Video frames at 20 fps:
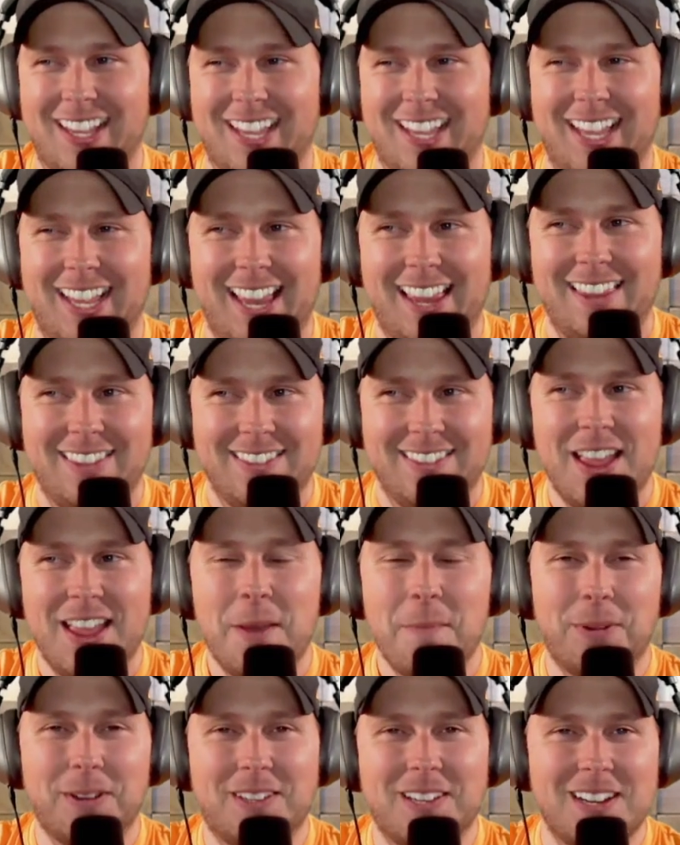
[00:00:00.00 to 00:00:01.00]
and
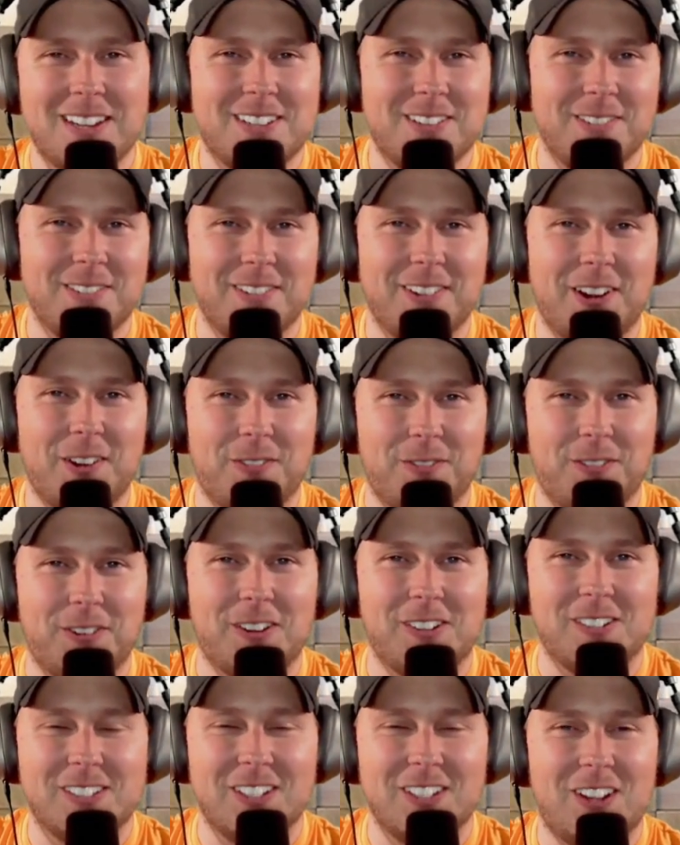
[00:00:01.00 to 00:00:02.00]
potential their
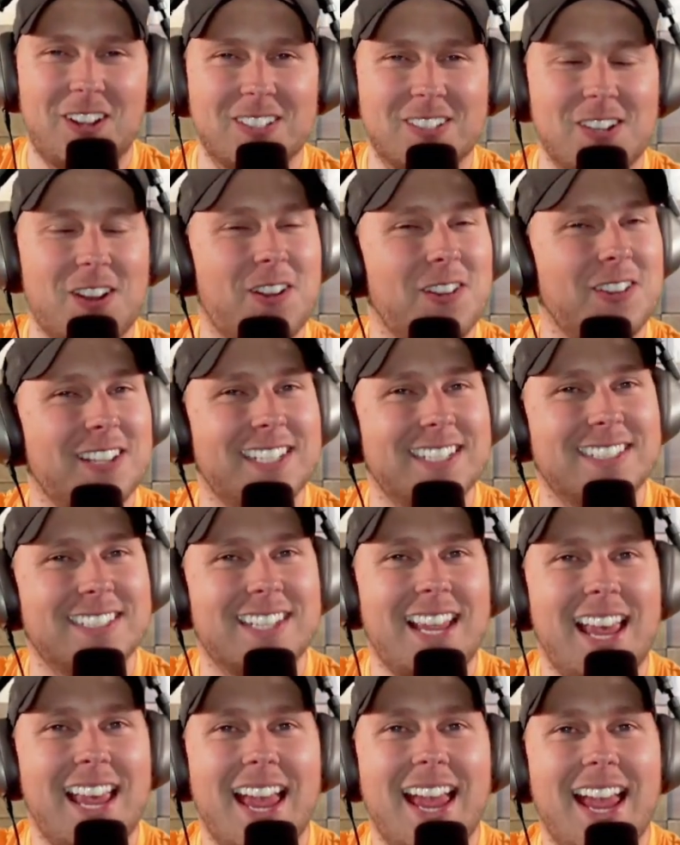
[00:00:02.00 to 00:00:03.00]
first loss. All this
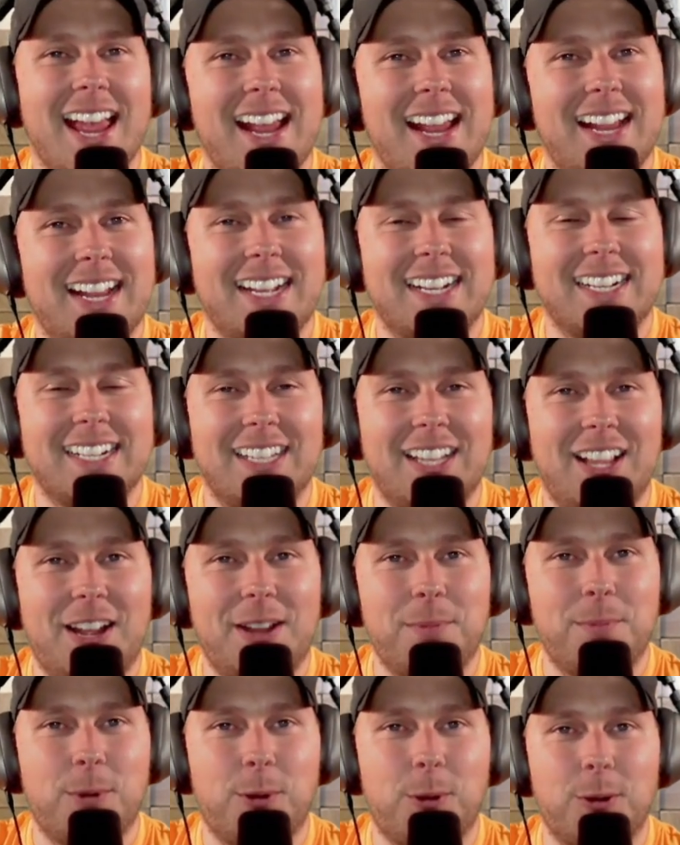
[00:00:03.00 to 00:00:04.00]
and a
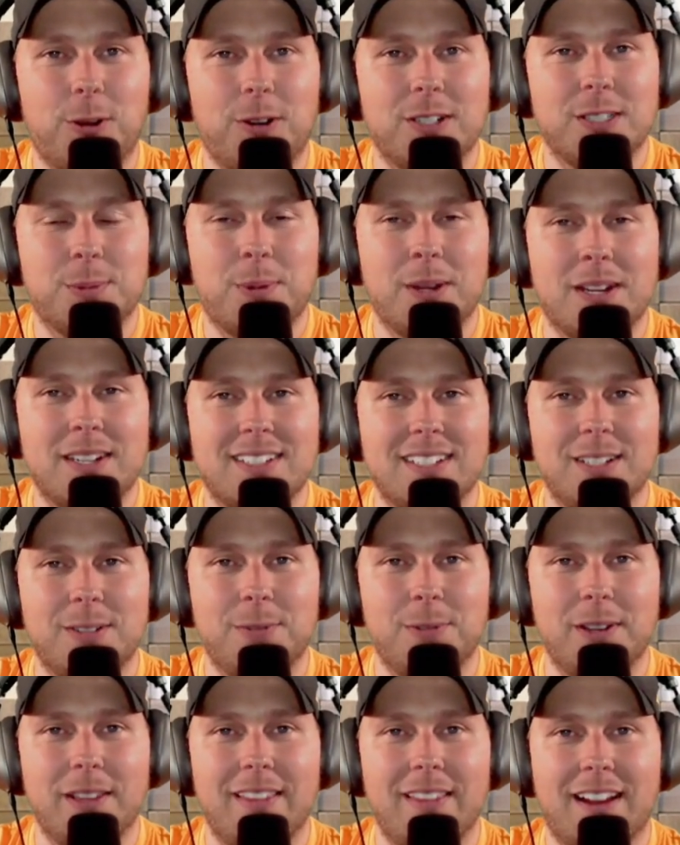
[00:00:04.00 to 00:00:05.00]
lot more, especially
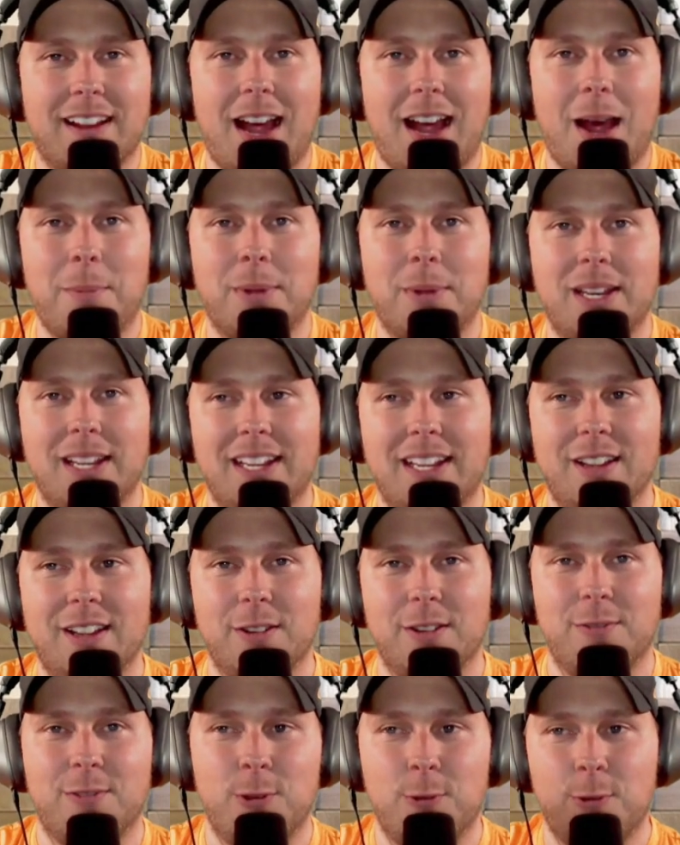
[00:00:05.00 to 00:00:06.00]
with the comedy
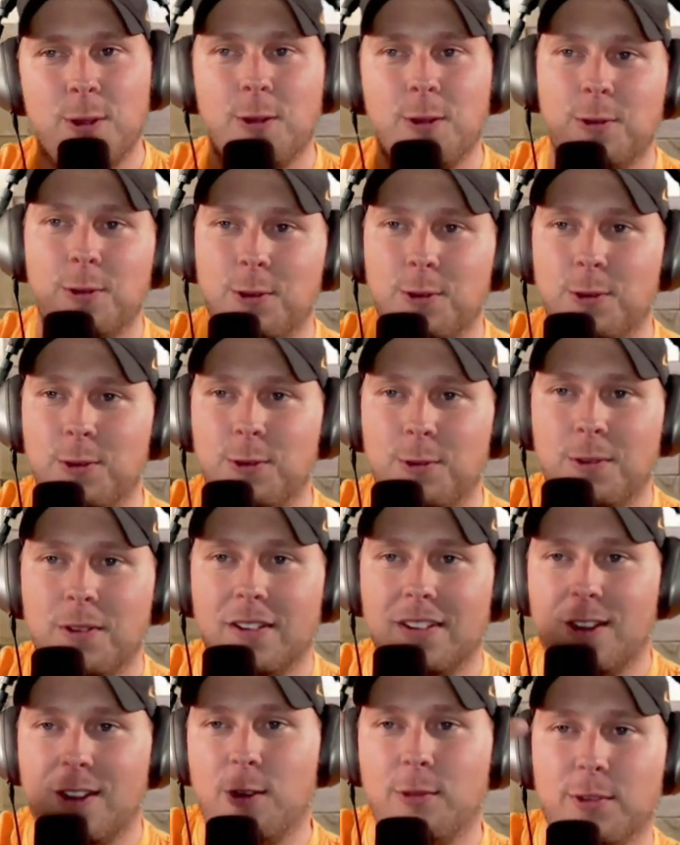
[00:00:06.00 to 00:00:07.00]
of you-know-who
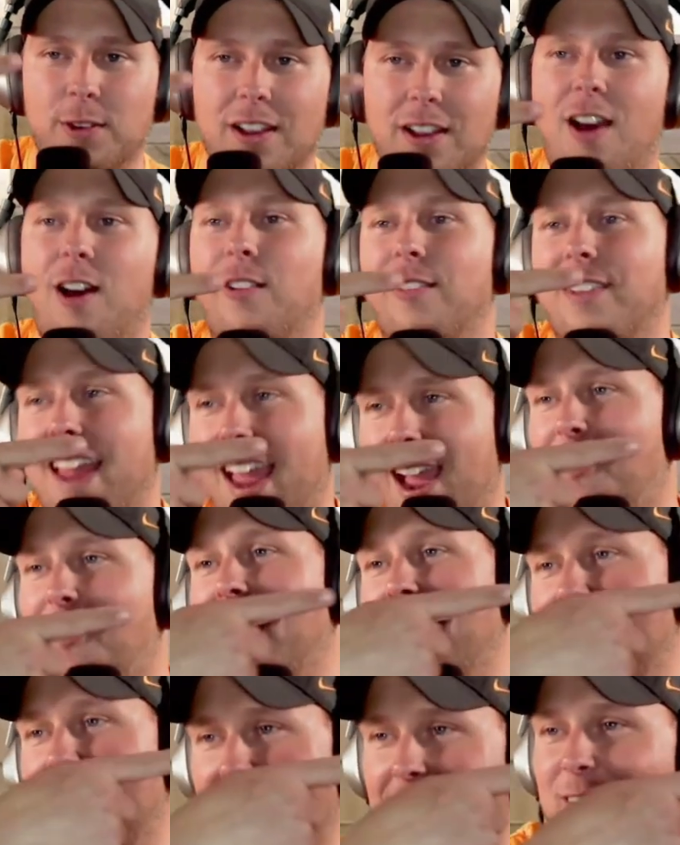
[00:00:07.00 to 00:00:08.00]
over. Oh, now I
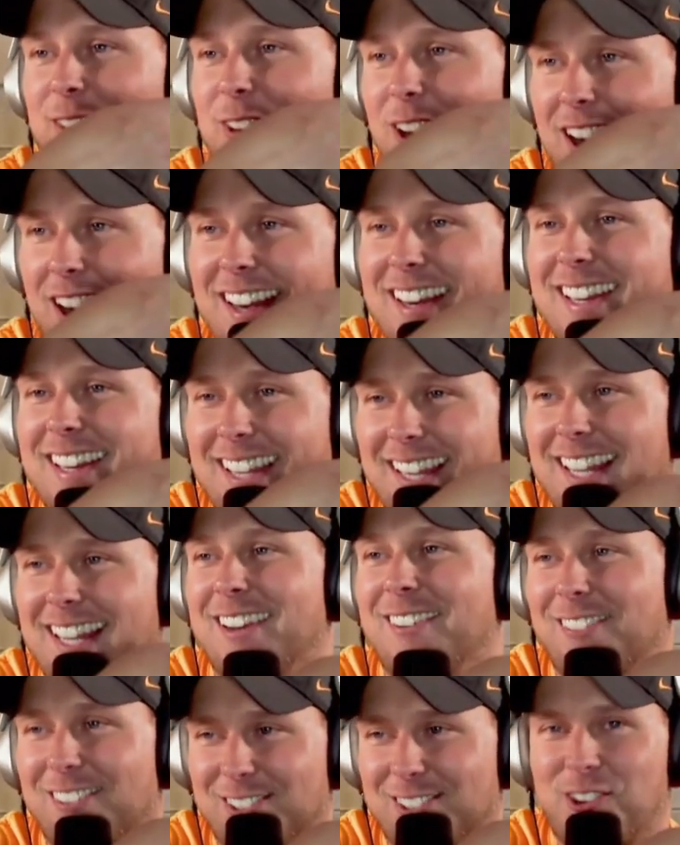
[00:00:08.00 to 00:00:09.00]
get it right, and then
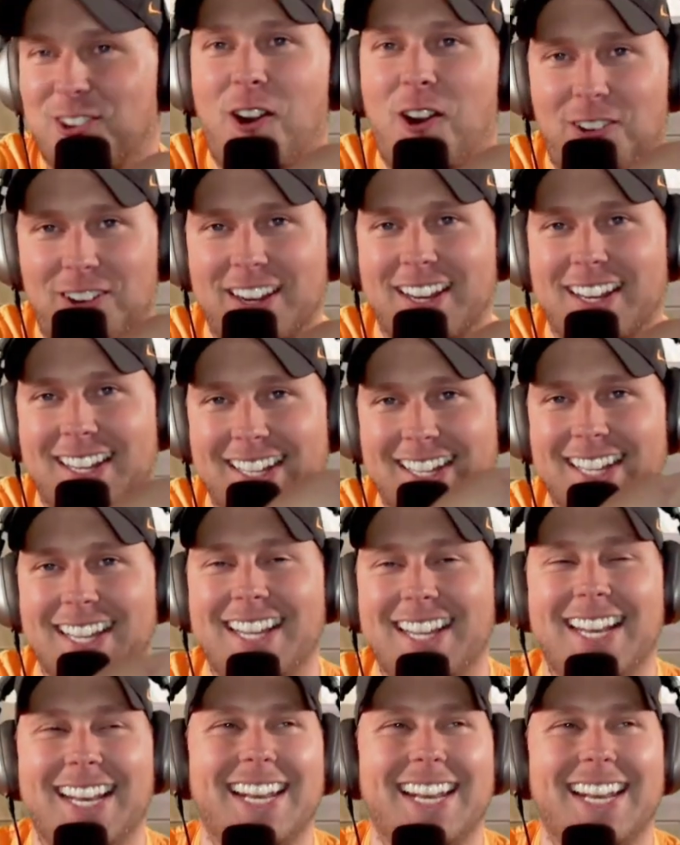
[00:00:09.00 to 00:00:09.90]
it was wrong again.